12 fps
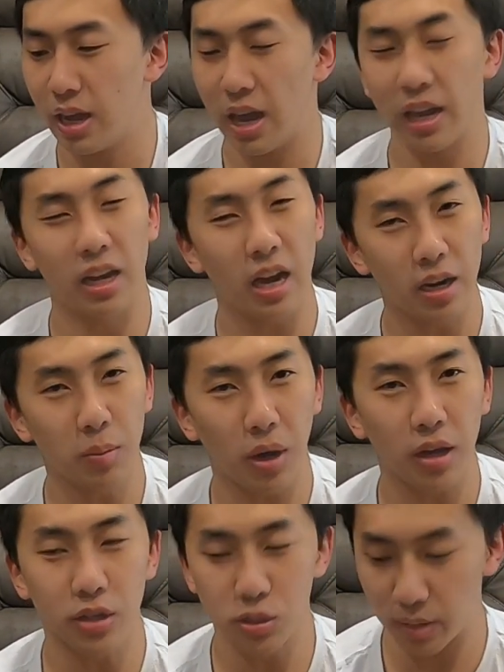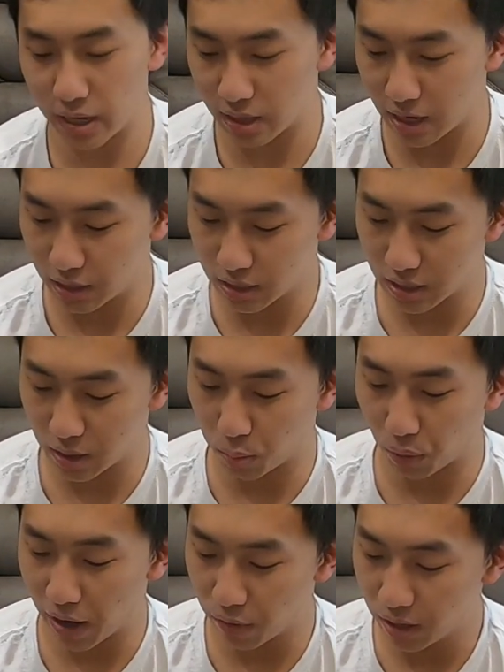And it kind of bothers me that it's
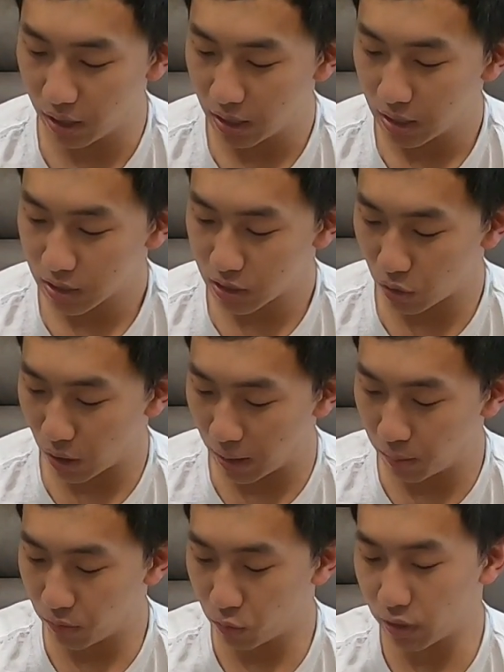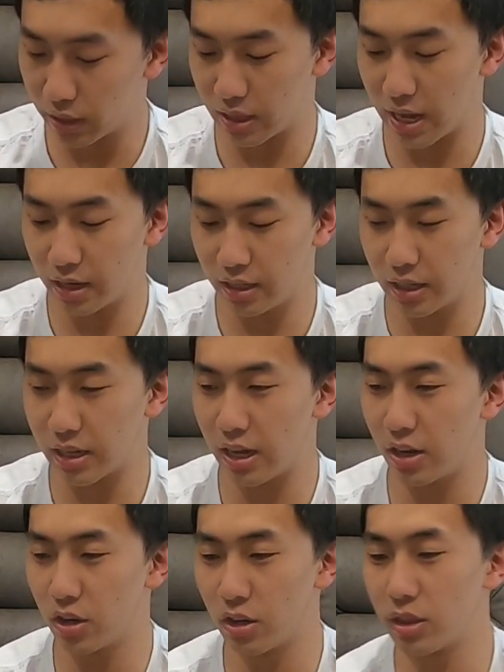brown, so I'm really glad I didn't get
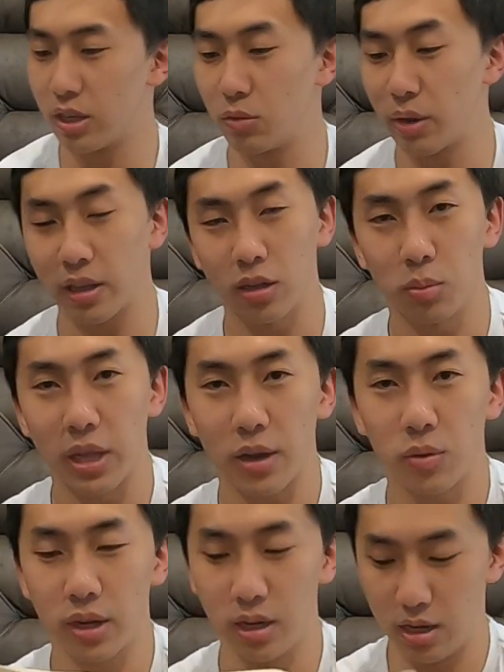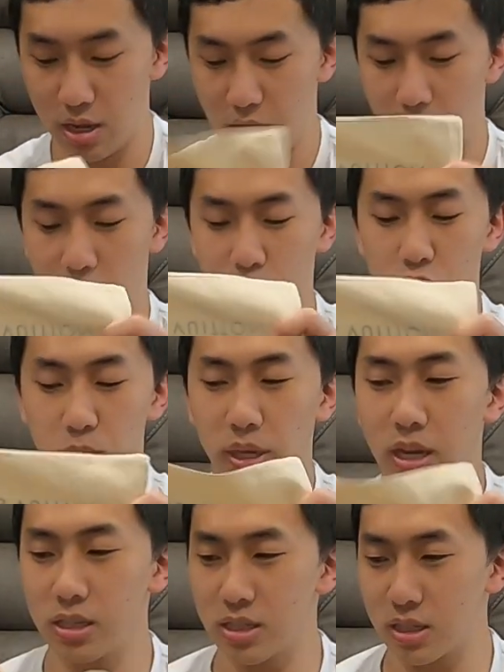her the regular black one, just
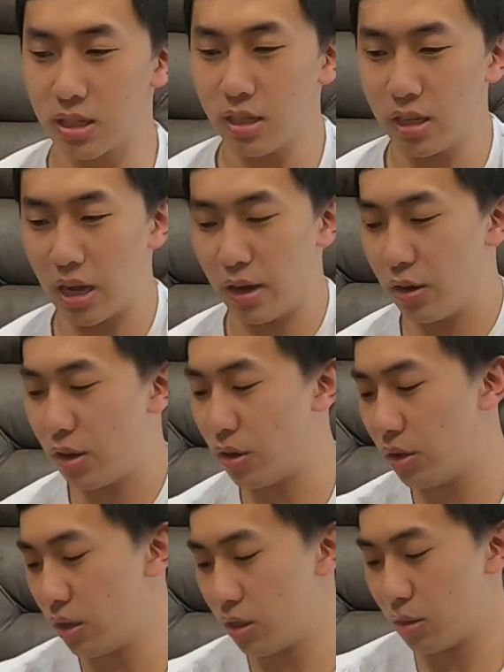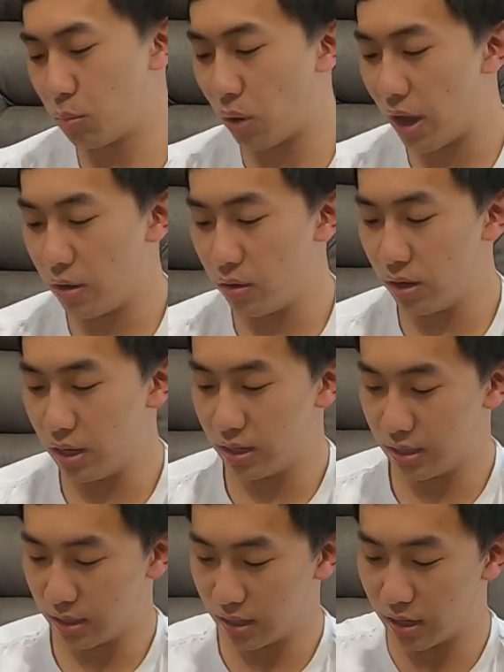because, I don't know, the brown,
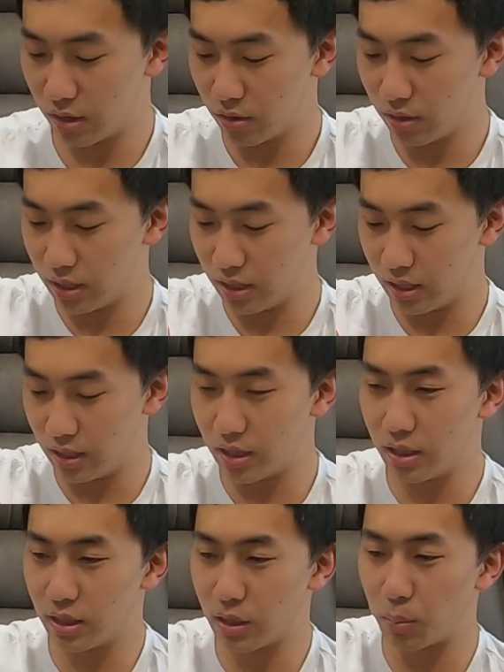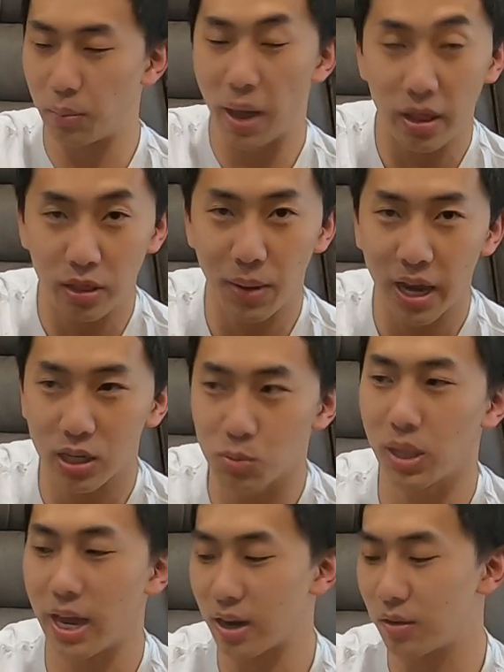the bag is
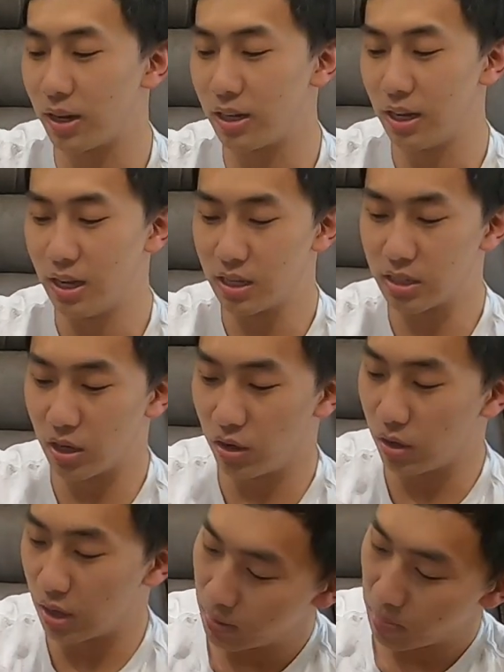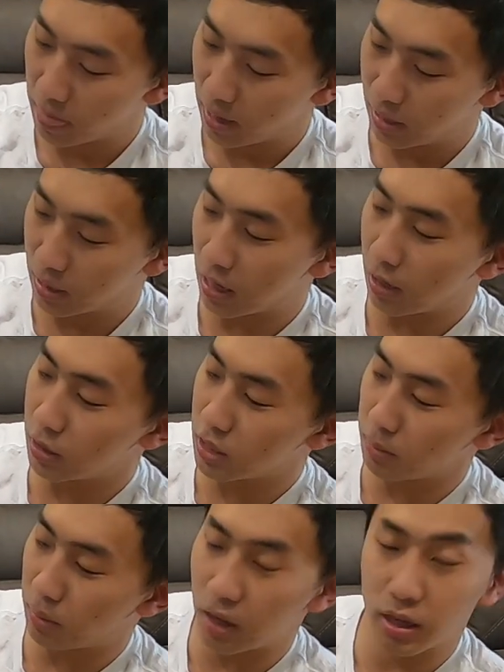black, right? So it kind
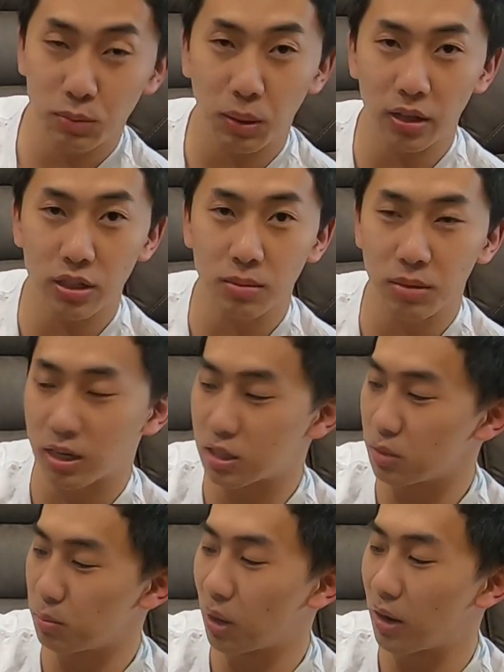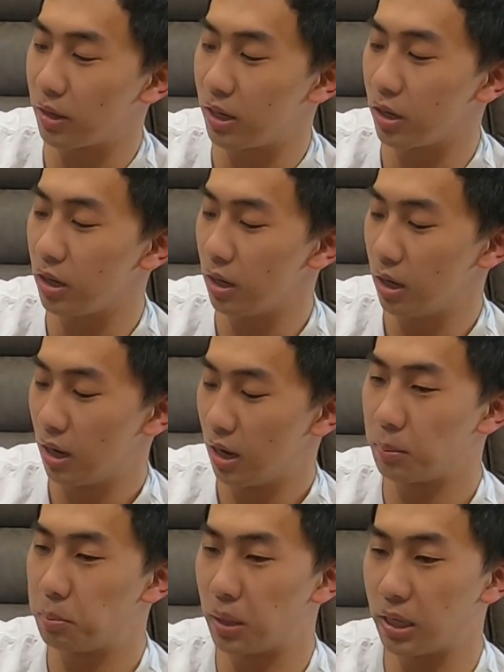of is bothersome that it's brown here,
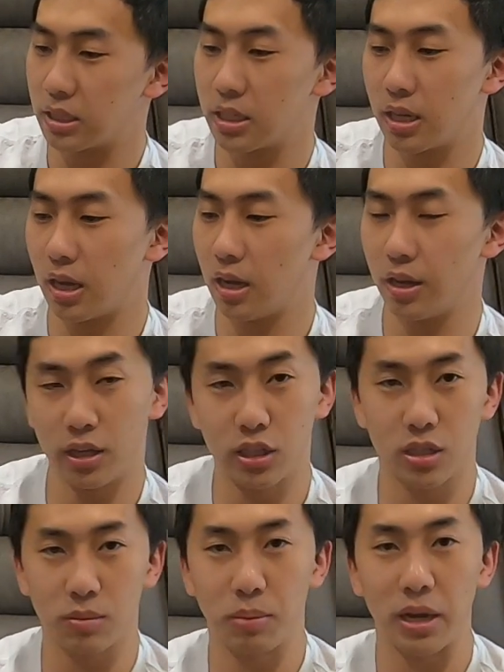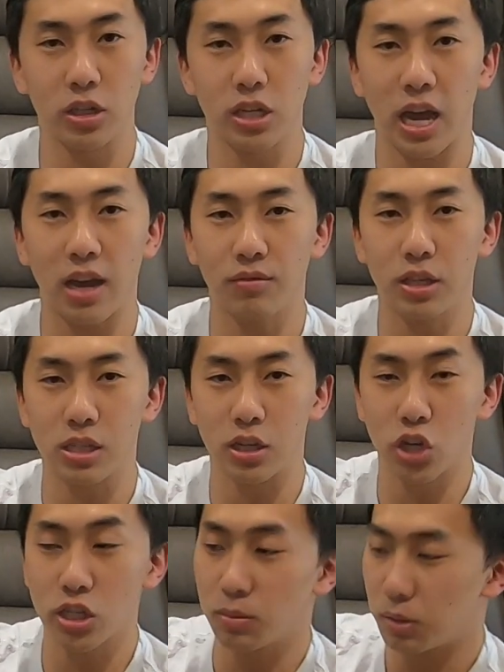but it's better to have this
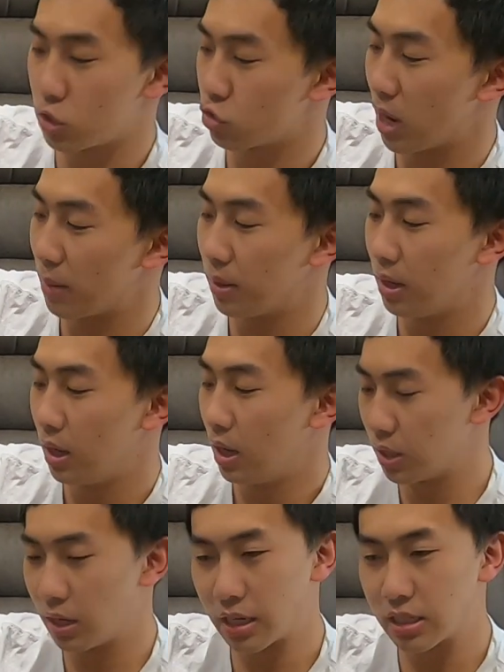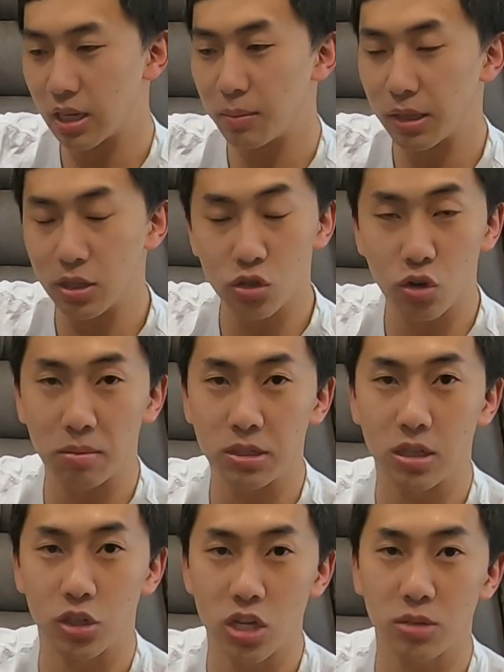adjustable strap. The nice thing about the strap is
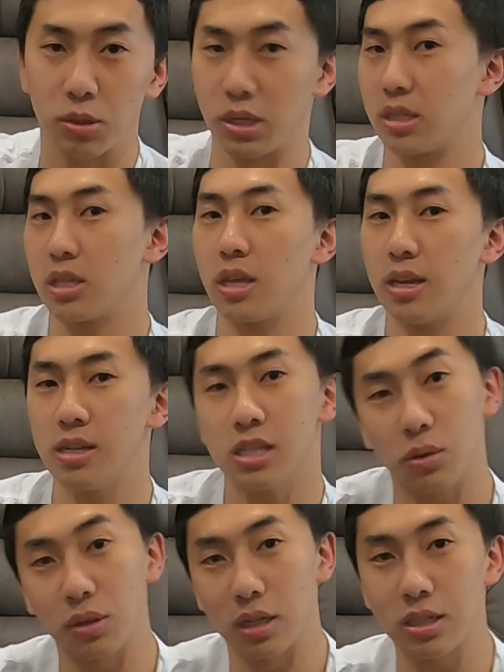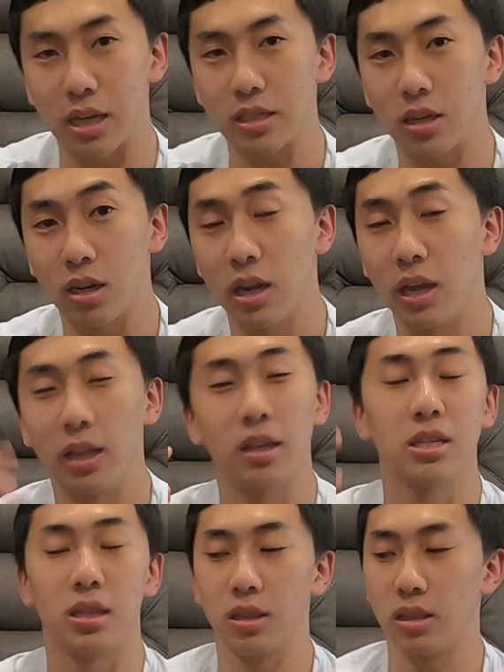adjustable. It's thin, so it looks nicer. It
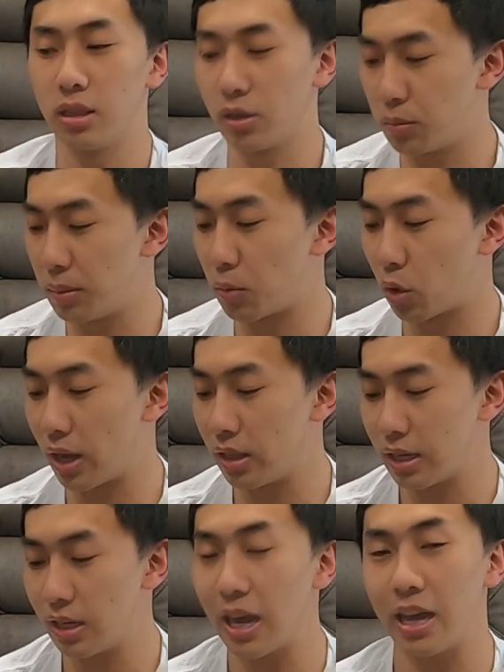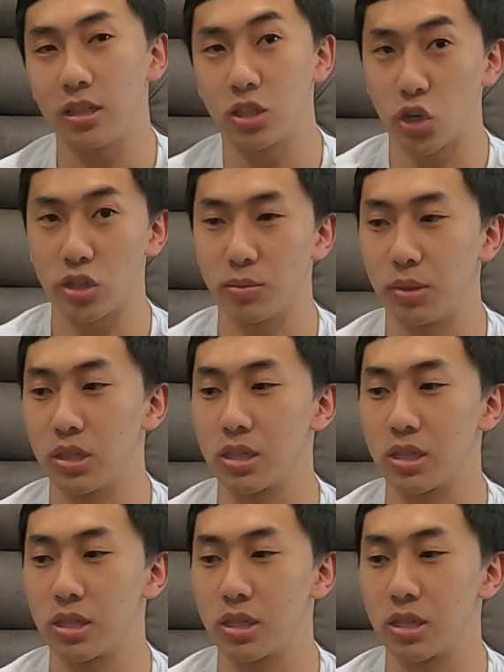looks a little bit more elegant, and it's adjustable.